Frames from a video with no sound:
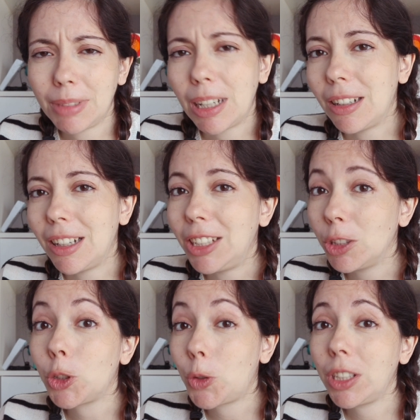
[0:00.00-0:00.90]
an
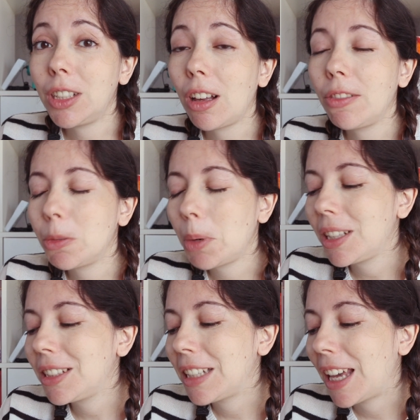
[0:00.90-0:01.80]
illustrated
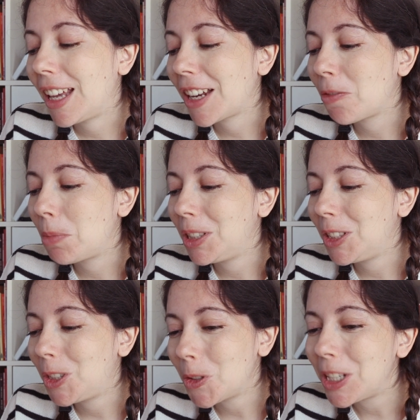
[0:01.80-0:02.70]
alphabet, and I've
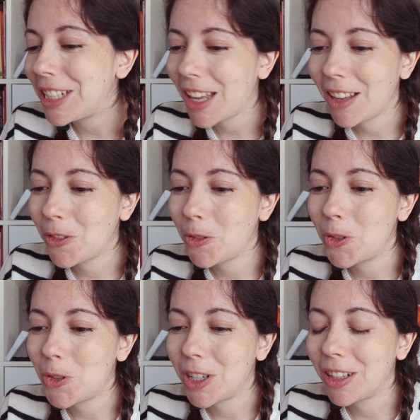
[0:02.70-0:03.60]
been doing that
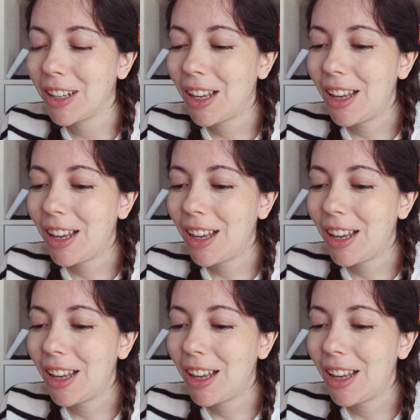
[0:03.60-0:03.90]
for